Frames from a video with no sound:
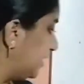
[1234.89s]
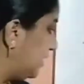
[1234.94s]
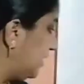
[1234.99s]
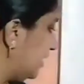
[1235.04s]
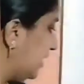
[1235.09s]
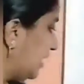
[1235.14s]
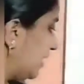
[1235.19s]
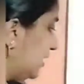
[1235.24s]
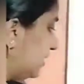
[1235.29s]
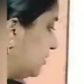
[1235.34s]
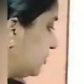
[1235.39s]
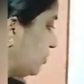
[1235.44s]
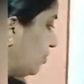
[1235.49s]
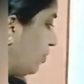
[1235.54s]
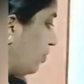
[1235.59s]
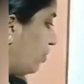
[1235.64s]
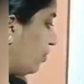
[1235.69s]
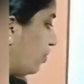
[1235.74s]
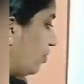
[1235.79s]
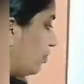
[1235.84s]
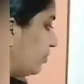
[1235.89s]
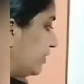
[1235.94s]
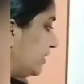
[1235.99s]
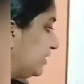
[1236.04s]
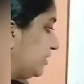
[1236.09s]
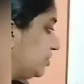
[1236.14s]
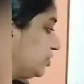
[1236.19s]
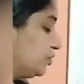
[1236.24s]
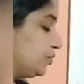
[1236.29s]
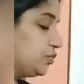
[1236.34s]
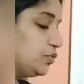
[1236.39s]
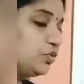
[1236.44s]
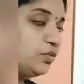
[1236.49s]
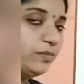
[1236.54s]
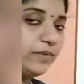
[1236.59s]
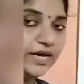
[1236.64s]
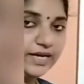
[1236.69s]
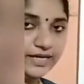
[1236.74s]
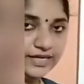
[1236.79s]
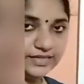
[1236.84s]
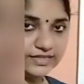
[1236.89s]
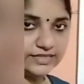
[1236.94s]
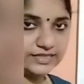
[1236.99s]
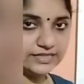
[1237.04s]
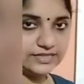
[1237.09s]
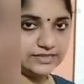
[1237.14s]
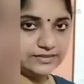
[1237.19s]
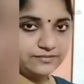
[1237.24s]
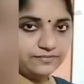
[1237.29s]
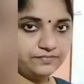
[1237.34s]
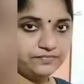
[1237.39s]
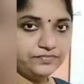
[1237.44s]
Here also OH 2 minus.